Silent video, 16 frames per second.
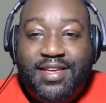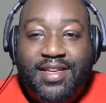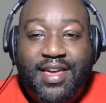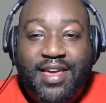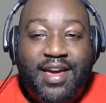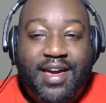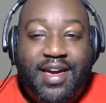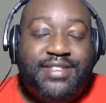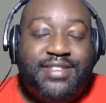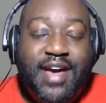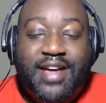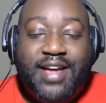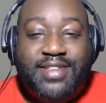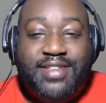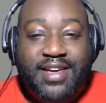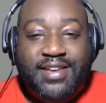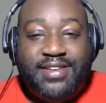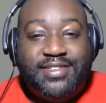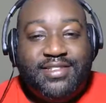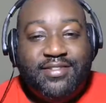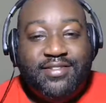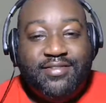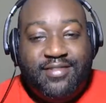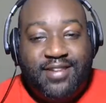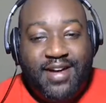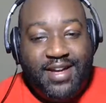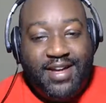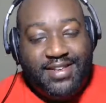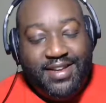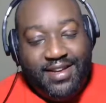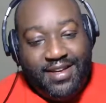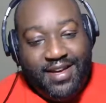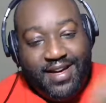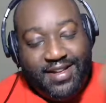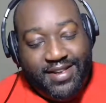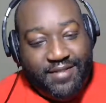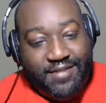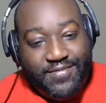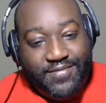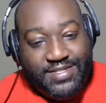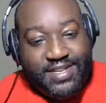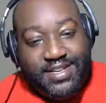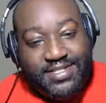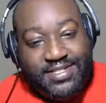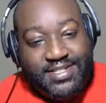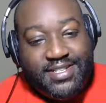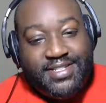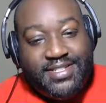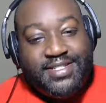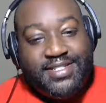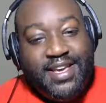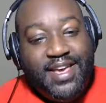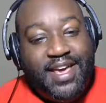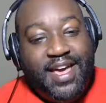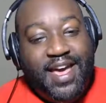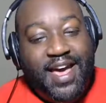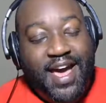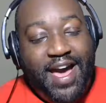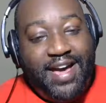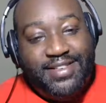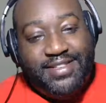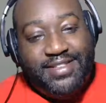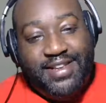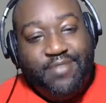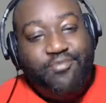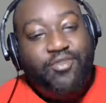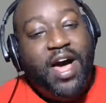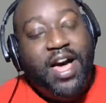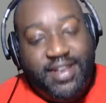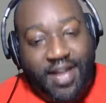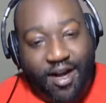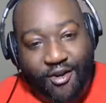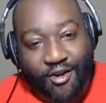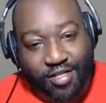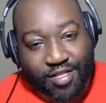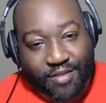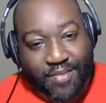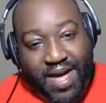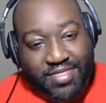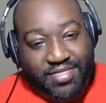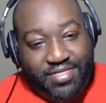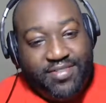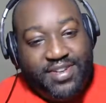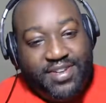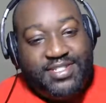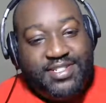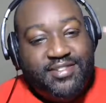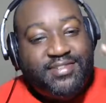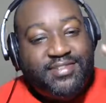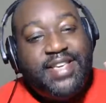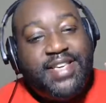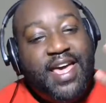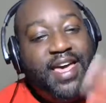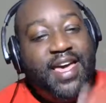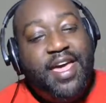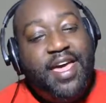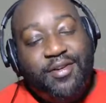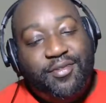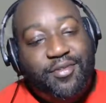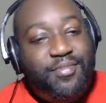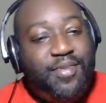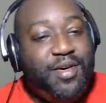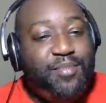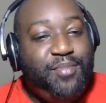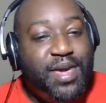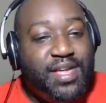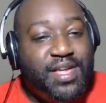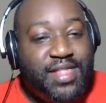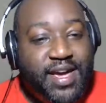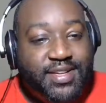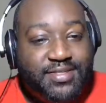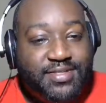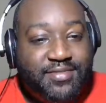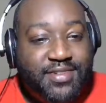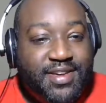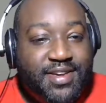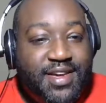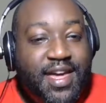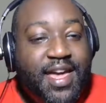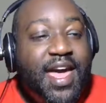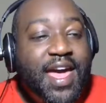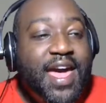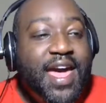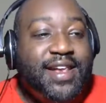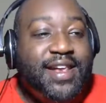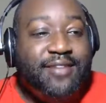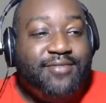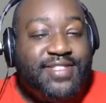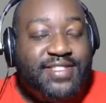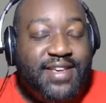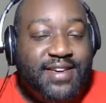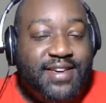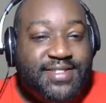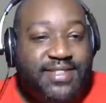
Yeah, so I did Facetious. I did all of my 3 shows and Angry Mailman last week, and I was sick as